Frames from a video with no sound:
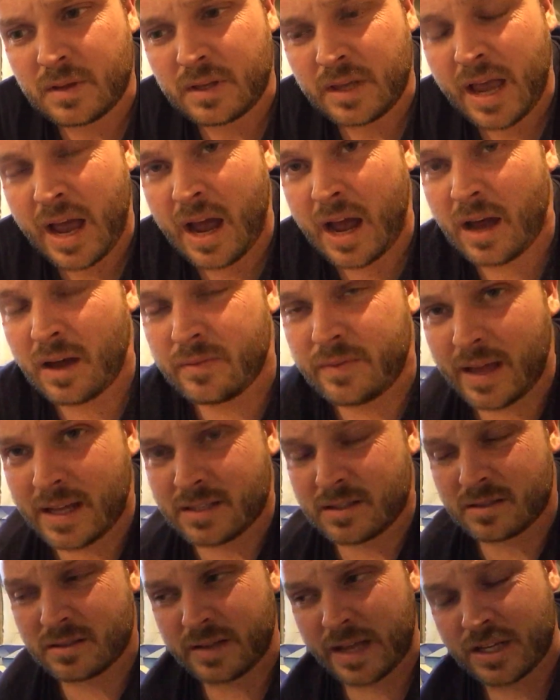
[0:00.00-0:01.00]
yeah,
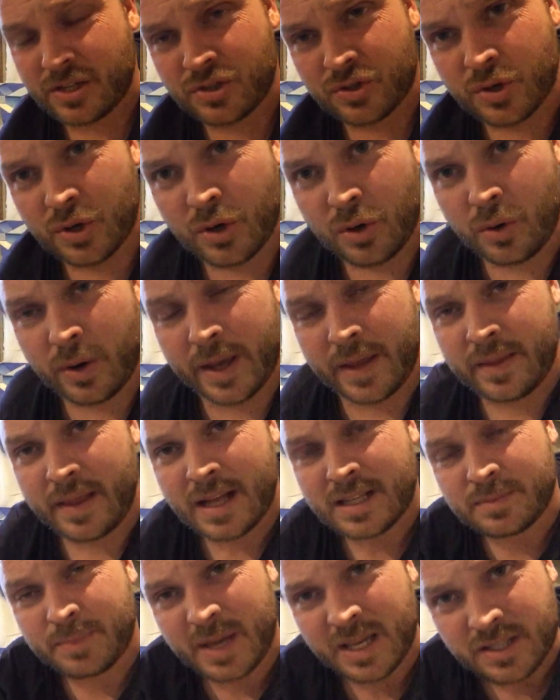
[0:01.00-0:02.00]
that's that's true, and
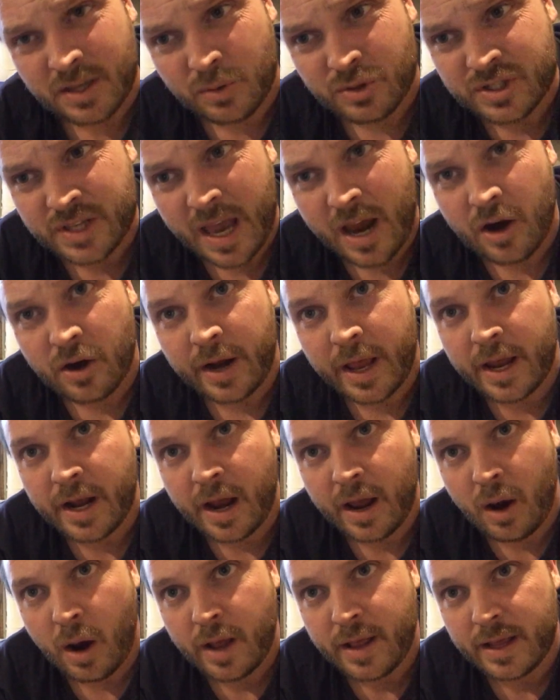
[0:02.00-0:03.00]
that's because I was scared, and
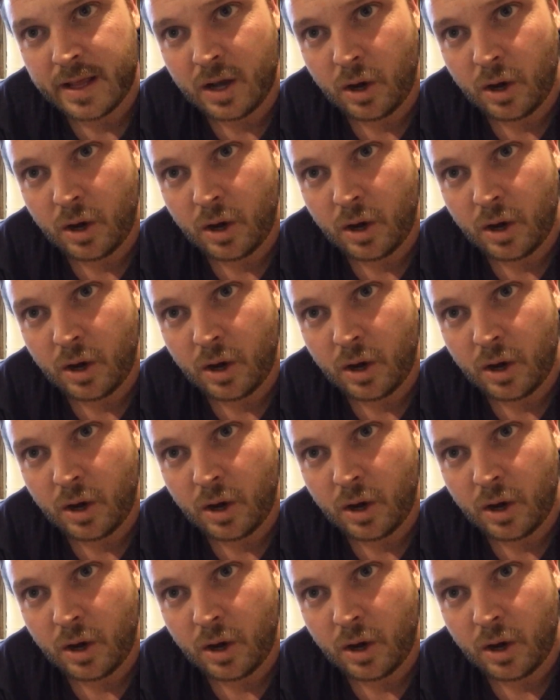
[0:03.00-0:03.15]
I,